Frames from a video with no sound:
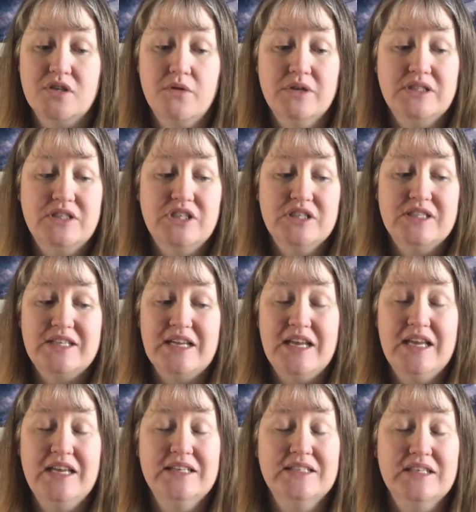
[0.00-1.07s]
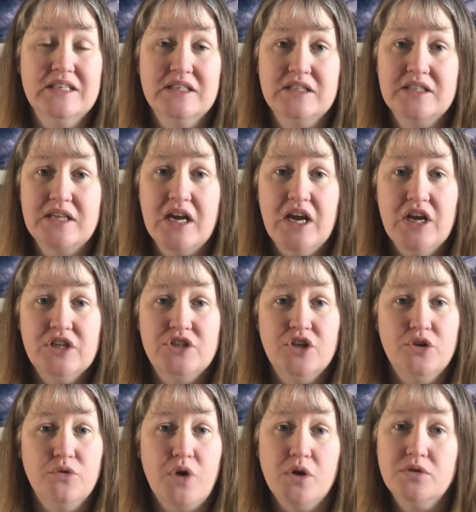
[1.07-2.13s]
So it's just easiest
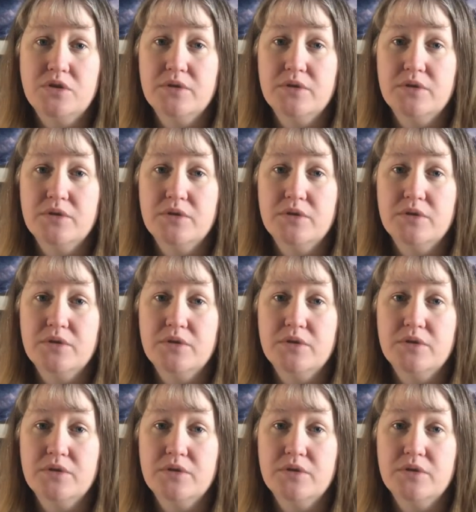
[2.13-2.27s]
to go